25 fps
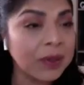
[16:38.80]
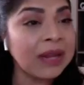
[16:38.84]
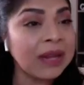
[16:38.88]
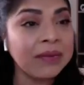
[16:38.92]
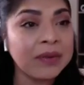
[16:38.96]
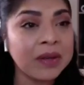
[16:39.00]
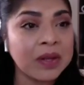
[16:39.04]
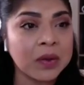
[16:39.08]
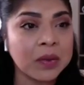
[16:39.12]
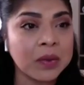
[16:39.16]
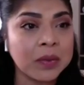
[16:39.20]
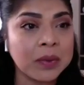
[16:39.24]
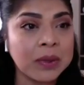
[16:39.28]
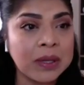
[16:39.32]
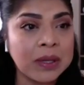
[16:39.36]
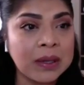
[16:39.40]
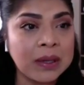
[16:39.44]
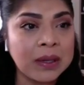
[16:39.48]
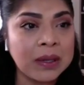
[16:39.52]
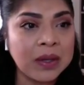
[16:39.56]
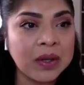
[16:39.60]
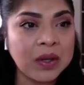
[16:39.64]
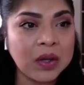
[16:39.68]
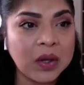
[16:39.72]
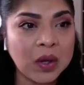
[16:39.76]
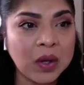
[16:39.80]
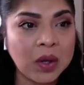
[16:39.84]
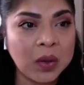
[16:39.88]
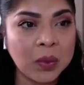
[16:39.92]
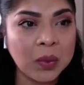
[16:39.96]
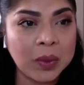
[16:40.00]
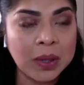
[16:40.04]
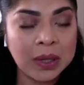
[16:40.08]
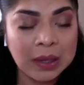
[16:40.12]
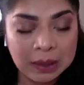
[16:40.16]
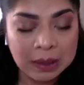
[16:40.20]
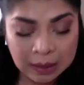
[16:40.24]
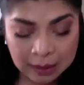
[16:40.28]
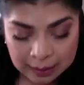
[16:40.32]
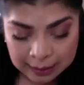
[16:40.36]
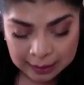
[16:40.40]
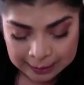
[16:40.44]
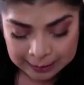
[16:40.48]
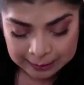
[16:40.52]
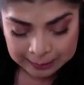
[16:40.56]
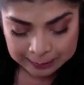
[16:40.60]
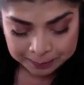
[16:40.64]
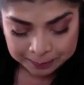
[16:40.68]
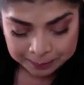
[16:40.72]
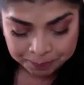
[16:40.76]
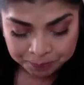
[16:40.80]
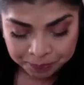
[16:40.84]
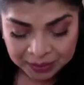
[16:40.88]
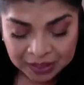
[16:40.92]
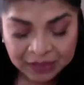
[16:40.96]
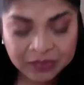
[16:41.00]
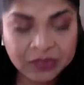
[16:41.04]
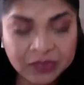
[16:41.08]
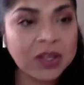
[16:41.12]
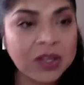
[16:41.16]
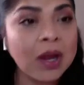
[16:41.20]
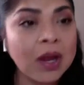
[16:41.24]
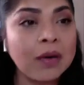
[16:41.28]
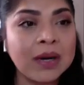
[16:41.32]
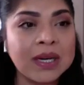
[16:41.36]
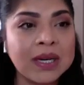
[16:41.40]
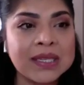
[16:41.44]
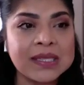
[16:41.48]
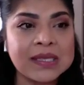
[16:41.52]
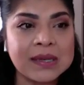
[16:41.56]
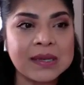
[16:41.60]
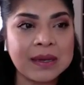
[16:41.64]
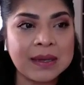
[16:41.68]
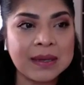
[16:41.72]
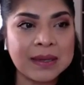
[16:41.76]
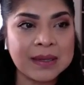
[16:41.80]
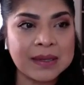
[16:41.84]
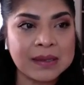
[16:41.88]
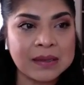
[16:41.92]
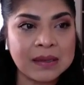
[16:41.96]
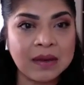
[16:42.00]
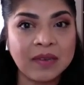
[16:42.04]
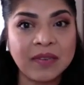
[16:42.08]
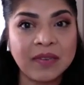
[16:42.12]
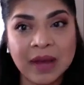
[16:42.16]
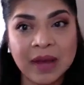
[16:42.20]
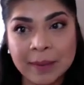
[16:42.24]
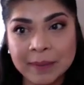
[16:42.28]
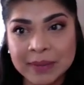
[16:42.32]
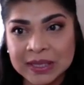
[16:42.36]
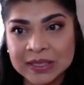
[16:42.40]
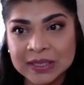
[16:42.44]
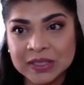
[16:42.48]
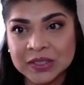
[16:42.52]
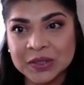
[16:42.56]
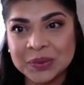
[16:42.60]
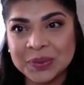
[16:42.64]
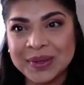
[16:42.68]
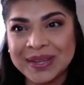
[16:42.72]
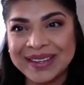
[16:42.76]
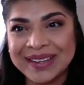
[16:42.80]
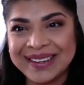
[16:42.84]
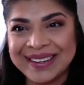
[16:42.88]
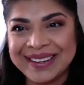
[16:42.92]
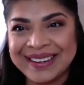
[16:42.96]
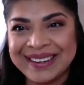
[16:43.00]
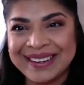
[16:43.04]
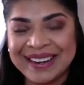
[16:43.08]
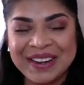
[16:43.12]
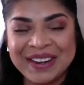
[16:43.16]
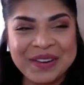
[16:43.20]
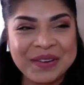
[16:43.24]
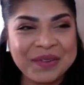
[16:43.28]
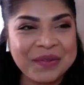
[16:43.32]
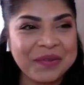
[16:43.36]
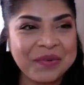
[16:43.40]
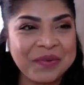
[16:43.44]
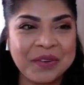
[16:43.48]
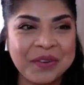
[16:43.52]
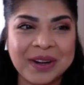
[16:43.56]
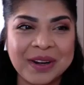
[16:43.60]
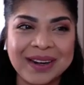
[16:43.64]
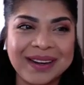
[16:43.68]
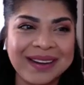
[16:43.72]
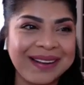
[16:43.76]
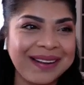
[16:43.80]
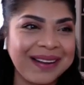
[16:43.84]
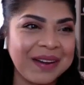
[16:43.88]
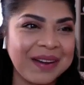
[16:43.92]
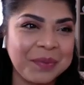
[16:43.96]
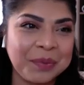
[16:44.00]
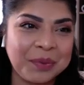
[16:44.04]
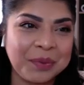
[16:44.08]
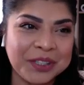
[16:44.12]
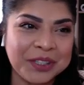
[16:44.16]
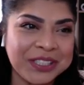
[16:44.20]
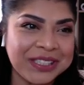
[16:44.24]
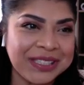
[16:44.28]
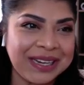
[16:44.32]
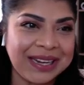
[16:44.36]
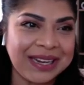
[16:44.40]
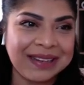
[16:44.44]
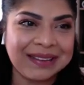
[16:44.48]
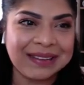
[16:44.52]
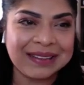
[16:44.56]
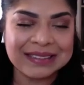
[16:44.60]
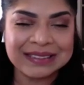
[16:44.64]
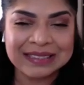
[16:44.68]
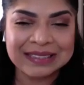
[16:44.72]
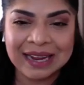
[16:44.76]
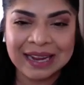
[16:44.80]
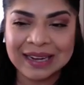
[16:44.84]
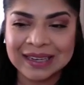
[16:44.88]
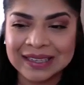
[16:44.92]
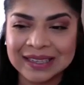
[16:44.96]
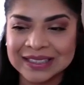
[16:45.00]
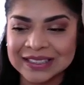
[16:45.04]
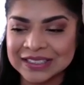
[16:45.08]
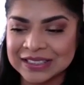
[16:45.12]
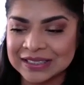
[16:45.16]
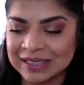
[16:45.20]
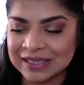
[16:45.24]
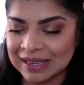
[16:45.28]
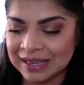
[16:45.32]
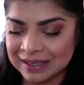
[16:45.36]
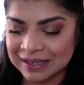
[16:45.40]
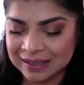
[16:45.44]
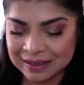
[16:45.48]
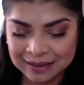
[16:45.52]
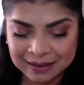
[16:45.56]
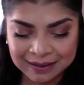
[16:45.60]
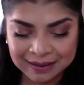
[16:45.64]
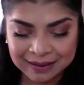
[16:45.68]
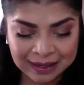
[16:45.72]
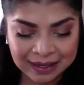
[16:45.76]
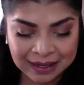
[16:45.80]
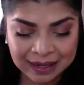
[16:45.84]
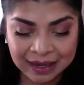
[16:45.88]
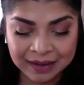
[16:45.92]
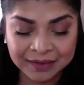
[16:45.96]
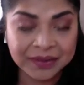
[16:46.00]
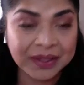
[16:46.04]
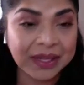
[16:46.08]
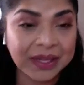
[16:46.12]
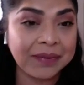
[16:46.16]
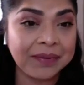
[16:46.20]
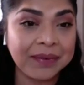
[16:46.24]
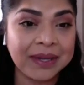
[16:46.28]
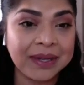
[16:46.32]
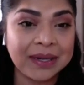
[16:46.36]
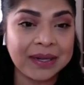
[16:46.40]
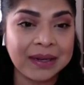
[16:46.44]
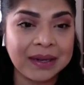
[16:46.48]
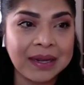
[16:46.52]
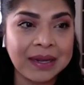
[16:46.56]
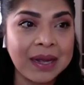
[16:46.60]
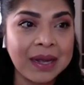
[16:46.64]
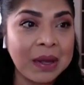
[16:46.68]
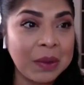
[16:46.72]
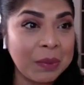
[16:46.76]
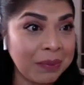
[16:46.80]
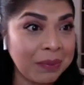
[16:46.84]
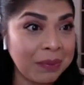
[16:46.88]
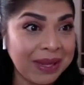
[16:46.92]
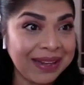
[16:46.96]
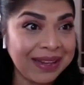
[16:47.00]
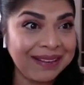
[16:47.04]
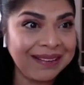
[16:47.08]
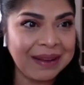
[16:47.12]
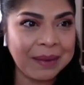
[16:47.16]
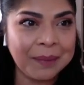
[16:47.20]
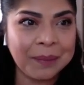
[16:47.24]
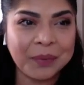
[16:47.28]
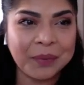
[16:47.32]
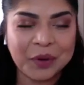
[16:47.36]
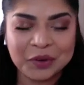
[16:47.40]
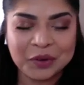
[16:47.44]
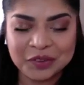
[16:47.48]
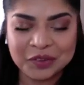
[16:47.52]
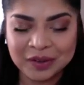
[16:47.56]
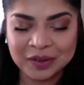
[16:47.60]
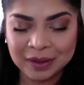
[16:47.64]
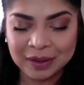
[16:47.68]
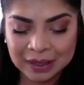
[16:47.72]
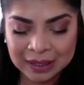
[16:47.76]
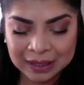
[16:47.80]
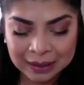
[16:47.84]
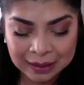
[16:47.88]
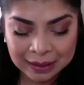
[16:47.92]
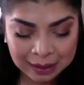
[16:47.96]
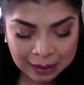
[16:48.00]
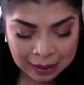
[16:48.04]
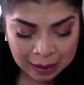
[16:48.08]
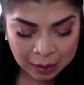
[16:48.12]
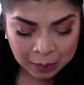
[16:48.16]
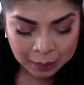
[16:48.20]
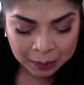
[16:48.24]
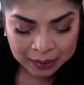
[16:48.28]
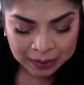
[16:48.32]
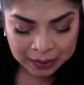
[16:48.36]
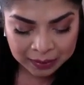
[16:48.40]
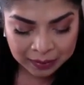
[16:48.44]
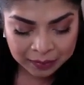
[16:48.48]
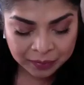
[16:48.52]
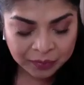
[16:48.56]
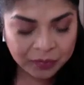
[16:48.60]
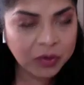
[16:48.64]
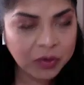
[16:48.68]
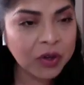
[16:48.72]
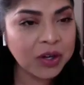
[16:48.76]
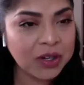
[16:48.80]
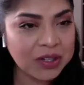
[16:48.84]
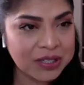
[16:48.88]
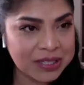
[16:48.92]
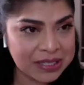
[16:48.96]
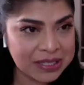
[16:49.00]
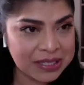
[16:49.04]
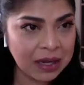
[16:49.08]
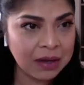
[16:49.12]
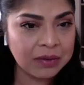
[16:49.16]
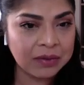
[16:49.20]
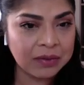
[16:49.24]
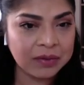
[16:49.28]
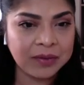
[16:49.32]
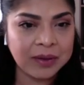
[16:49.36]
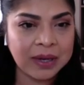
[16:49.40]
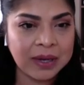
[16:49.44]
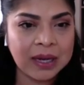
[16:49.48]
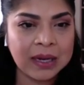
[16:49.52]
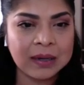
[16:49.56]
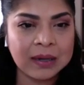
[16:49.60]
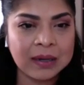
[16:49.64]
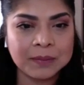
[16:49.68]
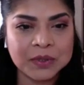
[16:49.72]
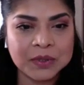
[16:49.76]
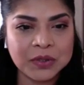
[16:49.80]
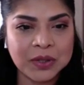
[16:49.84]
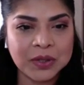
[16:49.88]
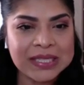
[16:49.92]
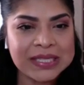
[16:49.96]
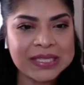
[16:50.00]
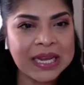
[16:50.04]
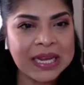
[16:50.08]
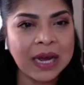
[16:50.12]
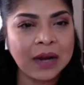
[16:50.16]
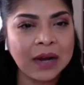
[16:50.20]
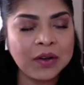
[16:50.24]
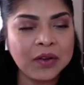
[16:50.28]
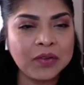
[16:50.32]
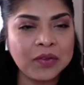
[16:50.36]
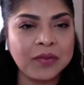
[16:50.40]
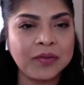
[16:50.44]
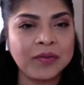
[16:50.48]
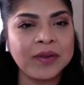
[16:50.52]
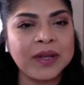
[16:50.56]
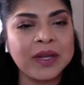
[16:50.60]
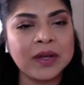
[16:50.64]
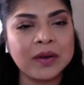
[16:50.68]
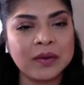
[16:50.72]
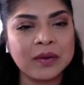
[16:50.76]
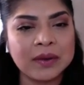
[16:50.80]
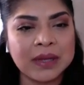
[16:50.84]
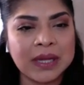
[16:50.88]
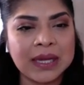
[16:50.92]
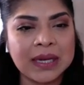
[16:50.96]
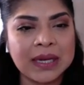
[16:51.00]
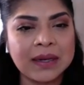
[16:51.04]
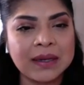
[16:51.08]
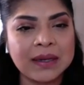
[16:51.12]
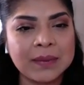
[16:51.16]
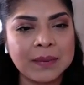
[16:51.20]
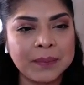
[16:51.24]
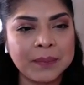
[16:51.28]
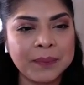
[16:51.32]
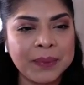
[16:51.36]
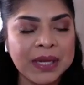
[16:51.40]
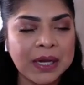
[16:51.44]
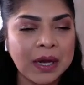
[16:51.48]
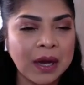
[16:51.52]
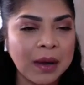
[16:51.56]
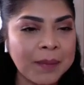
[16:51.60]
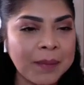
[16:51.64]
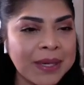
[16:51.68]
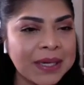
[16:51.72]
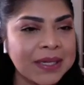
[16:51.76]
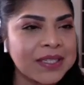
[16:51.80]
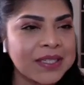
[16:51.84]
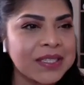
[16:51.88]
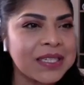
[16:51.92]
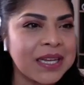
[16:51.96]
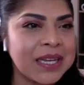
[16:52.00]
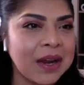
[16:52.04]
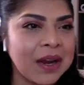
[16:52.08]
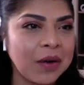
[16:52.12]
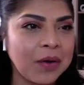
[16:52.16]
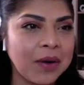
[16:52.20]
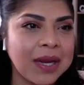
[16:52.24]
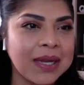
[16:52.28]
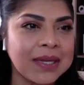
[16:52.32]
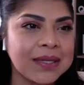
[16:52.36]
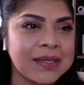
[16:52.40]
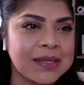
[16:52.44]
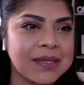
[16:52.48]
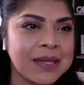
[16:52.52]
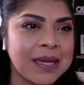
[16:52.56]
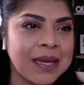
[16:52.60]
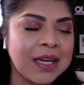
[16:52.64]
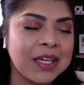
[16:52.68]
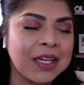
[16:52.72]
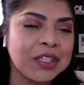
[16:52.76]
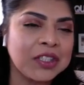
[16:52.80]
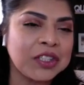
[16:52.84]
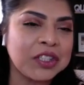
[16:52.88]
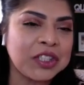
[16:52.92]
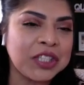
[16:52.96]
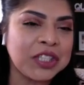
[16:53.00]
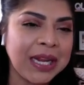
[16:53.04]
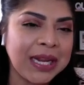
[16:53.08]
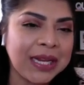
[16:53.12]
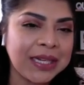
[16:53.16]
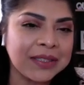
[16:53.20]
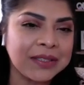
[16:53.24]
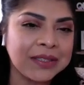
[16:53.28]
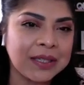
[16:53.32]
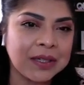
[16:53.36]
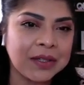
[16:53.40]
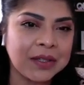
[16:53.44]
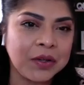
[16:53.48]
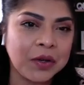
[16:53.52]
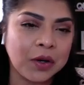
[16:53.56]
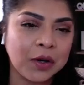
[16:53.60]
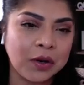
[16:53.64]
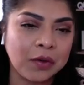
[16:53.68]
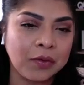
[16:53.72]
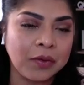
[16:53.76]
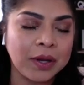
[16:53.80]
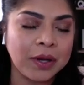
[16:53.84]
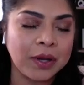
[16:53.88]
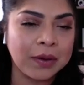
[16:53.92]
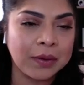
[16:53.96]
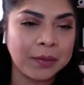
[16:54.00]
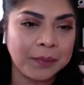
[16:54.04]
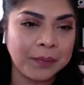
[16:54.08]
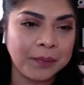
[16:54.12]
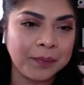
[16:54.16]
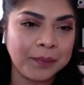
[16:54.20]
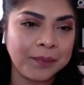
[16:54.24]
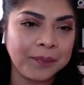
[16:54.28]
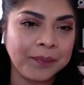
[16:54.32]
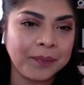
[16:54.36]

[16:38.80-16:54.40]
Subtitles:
believe in you. CRS is a family to me, and I really appreciate the challenge that they have given me personally. But for yourself, Tracey, how do you feel that becoming a CRS changed your career?